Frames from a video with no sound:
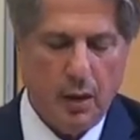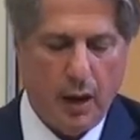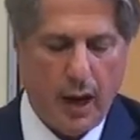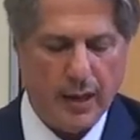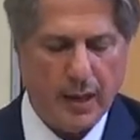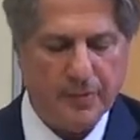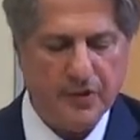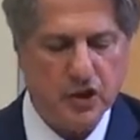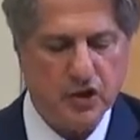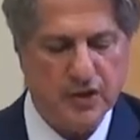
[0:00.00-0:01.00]
Arab
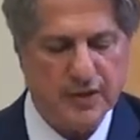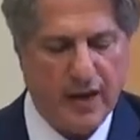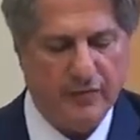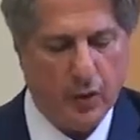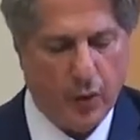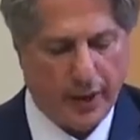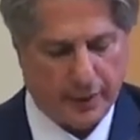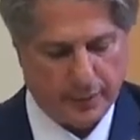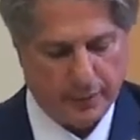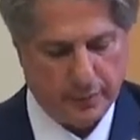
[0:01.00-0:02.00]
Christians everywhere
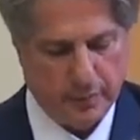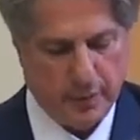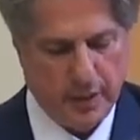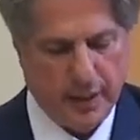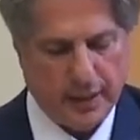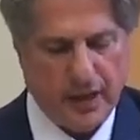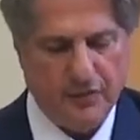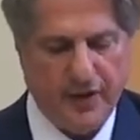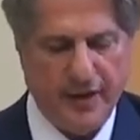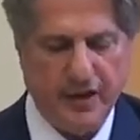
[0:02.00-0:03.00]
can
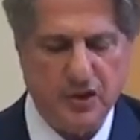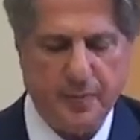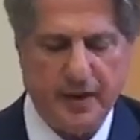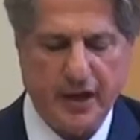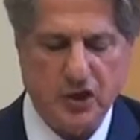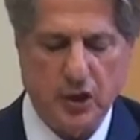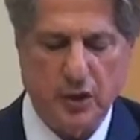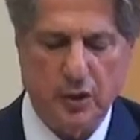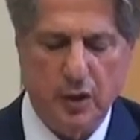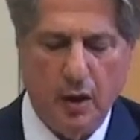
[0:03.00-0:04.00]
find
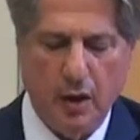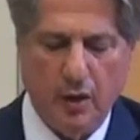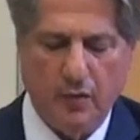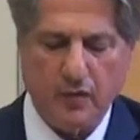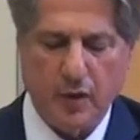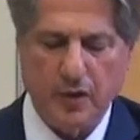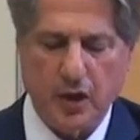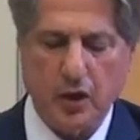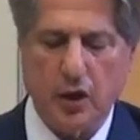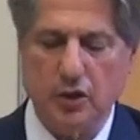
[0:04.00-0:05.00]
inspiration from the
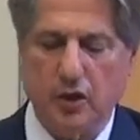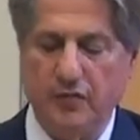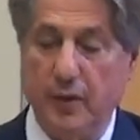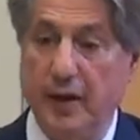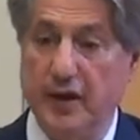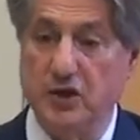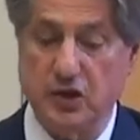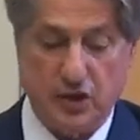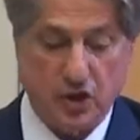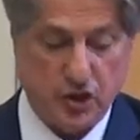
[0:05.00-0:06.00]
record of Lebanese
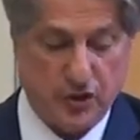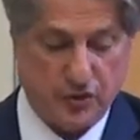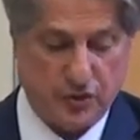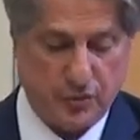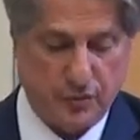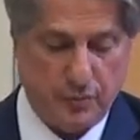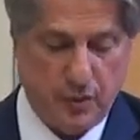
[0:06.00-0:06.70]
Christians.